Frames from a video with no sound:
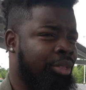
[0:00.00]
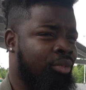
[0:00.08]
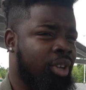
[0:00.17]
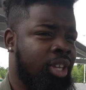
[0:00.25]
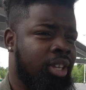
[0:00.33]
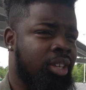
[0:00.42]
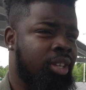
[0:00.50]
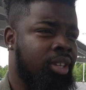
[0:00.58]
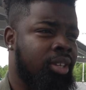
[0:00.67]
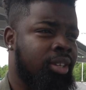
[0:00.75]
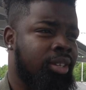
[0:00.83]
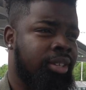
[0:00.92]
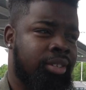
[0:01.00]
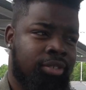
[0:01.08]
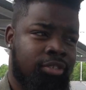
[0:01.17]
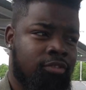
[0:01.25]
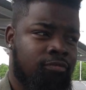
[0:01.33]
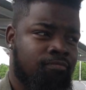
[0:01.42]

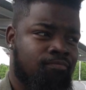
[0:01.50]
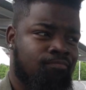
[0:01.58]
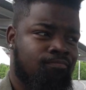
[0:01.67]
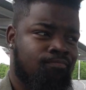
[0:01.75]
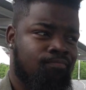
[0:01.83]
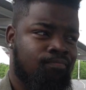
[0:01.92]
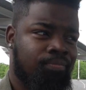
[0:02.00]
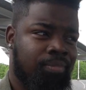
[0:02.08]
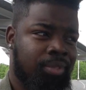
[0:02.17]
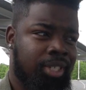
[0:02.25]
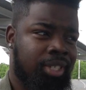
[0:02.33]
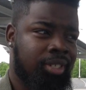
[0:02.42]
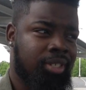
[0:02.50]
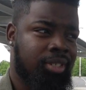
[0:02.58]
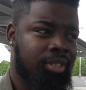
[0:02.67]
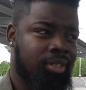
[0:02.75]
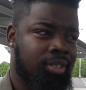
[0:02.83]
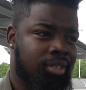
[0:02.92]

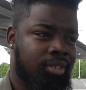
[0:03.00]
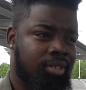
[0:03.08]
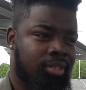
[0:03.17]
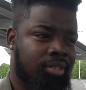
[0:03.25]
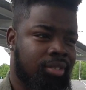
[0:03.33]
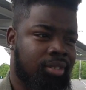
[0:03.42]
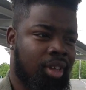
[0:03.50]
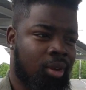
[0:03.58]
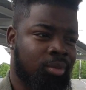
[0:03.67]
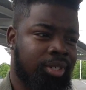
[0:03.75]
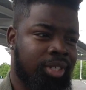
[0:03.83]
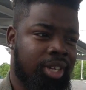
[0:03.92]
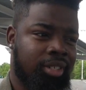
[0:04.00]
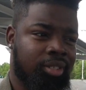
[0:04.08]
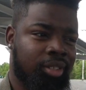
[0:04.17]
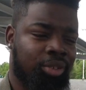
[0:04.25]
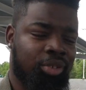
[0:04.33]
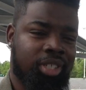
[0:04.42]
306
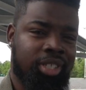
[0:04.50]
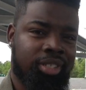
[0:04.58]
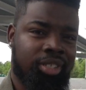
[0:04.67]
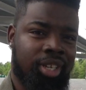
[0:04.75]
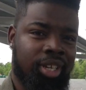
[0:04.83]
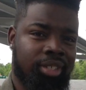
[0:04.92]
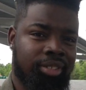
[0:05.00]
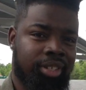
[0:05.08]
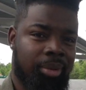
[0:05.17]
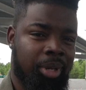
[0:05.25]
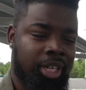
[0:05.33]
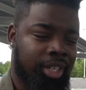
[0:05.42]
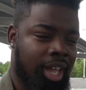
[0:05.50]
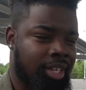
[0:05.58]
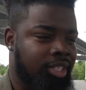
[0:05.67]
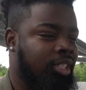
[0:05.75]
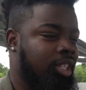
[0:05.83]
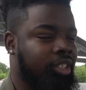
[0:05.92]
or 316, something like that. I
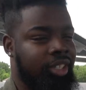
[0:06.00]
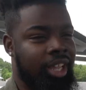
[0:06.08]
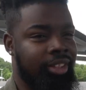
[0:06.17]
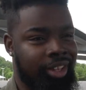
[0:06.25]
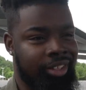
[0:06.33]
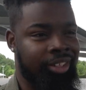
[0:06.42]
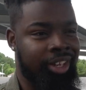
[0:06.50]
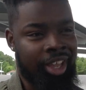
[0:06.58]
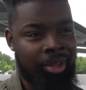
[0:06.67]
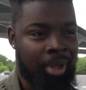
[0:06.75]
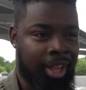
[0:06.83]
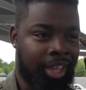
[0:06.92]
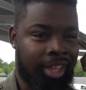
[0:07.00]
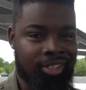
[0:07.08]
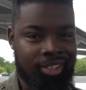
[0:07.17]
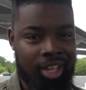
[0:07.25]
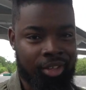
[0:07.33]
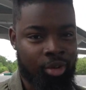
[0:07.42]
just looked at it the other day, but I can't
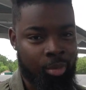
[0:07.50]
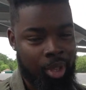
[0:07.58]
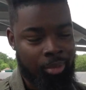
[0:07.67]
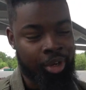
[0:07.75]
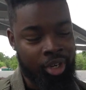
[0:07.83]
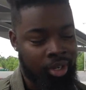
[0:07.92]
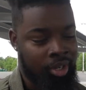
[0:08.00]
exactly remember.